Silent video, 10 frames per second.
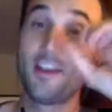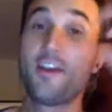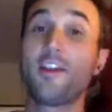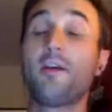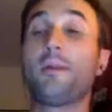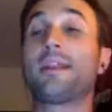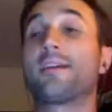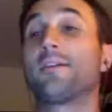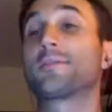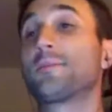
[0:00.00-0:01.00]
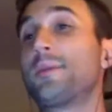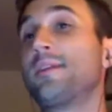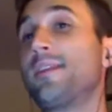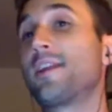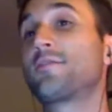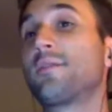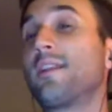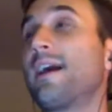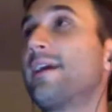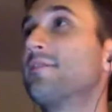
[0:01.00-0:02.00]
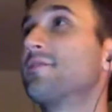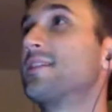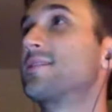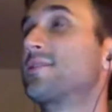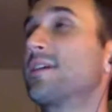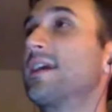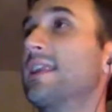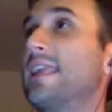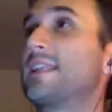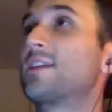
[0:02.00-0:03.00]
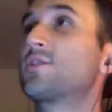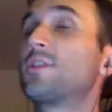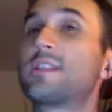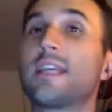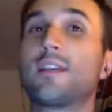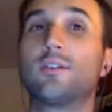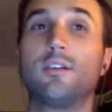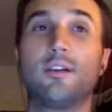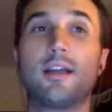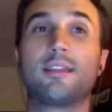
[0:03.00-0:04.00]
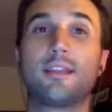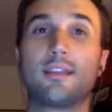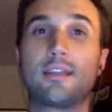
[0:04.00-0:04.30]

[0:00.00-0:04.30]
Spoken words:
But it can also be the natural life. And it's also a signal, I think.